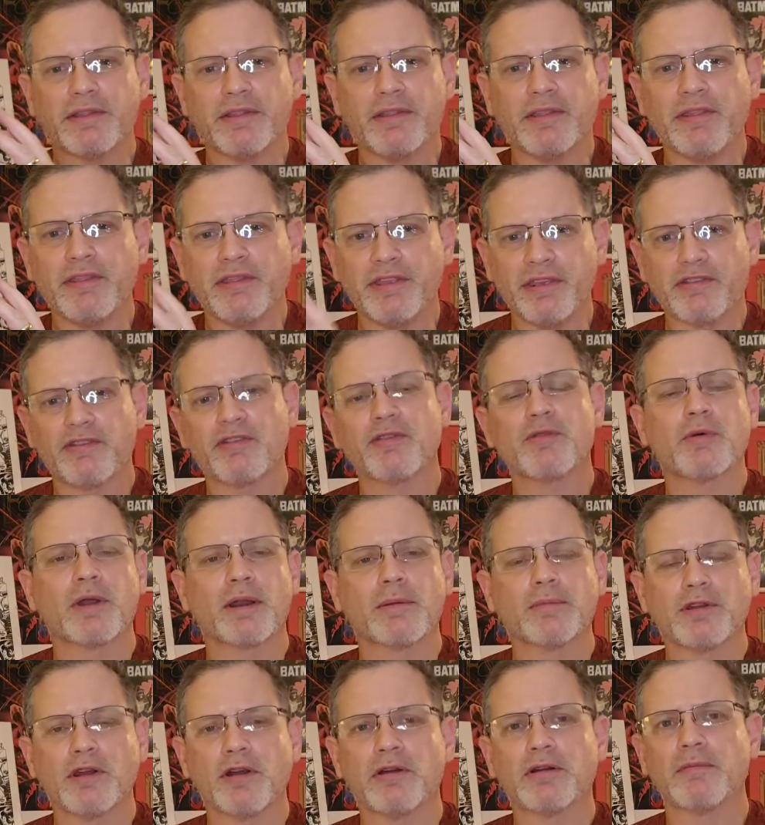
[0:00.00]
This is what
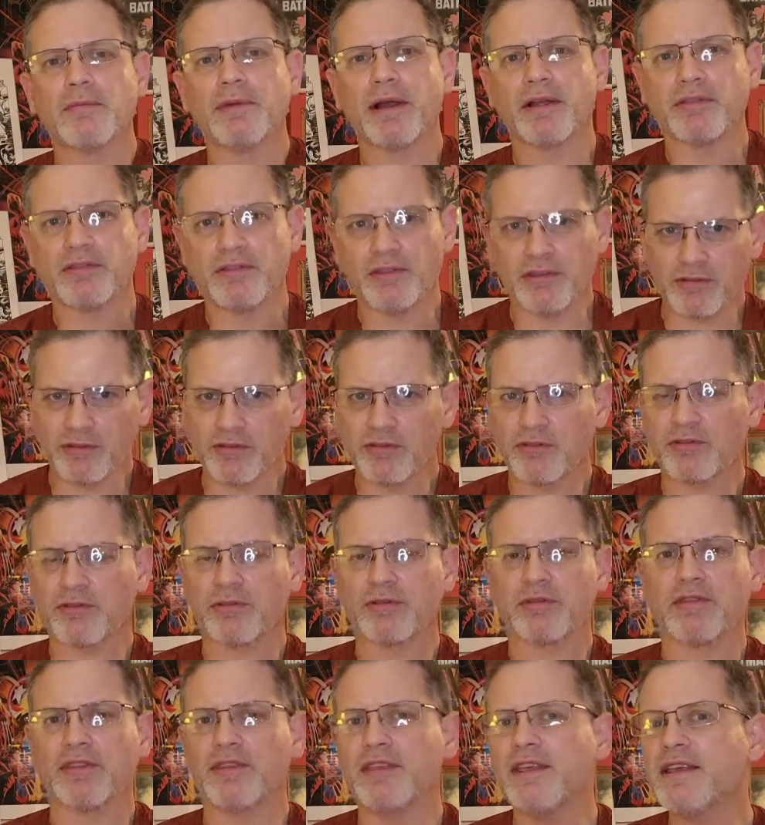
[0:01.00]
I'm talking about. This is
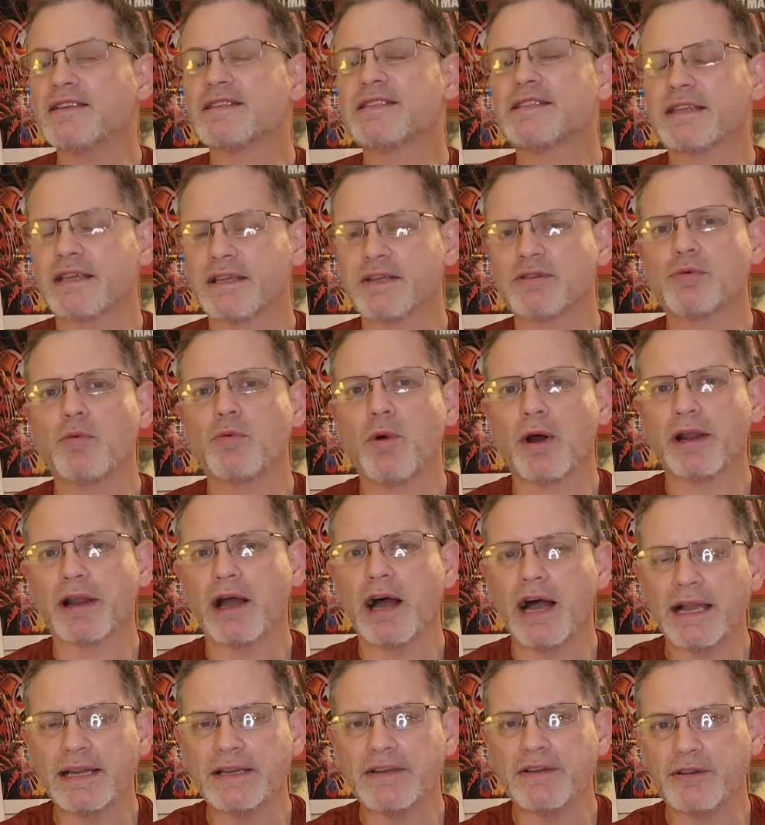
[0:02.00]
this is what
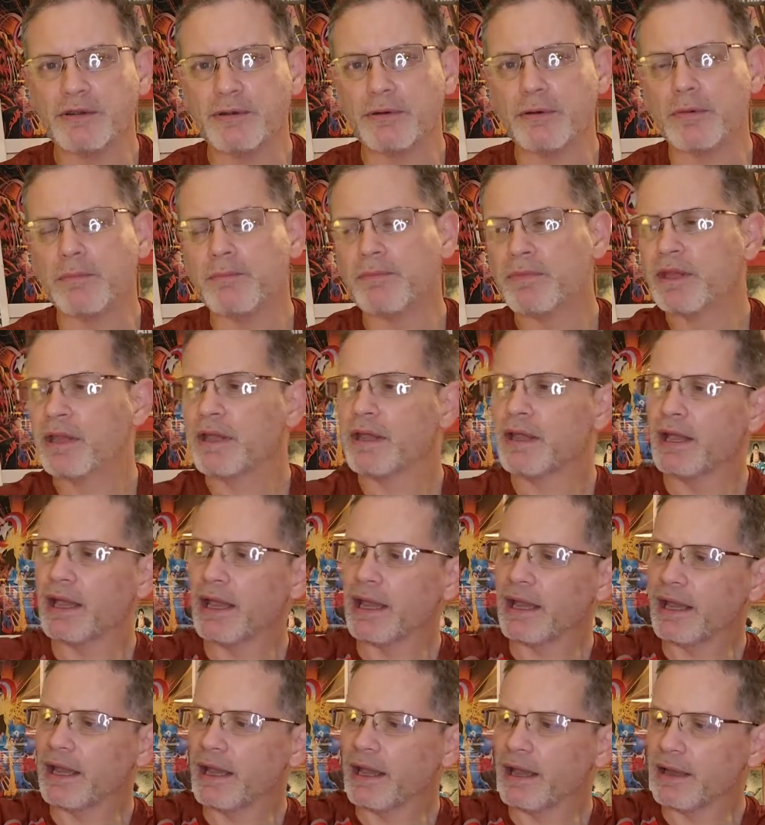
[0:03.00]
I do.
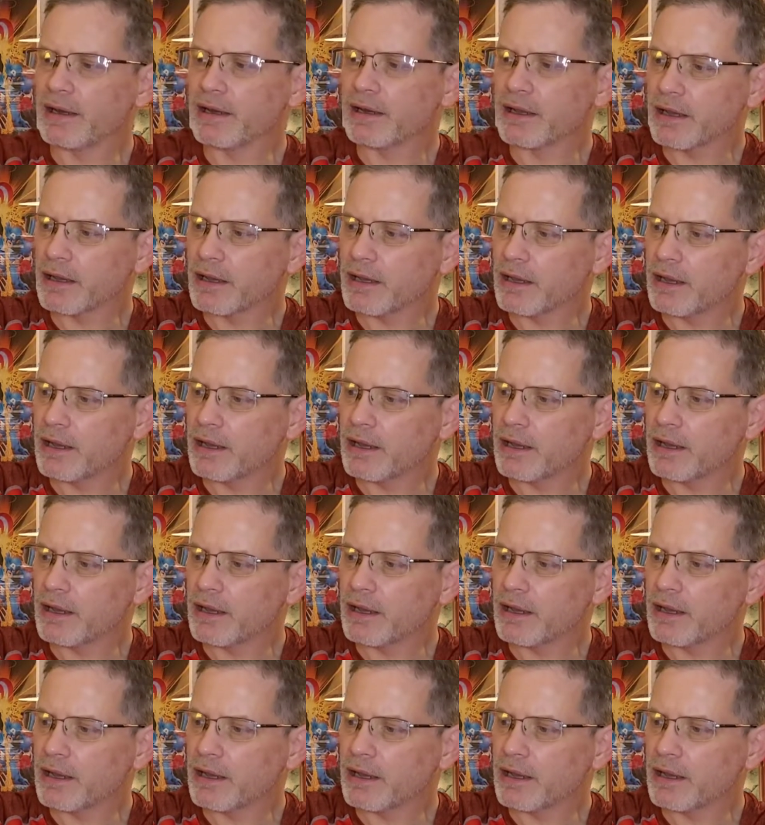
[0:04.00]
And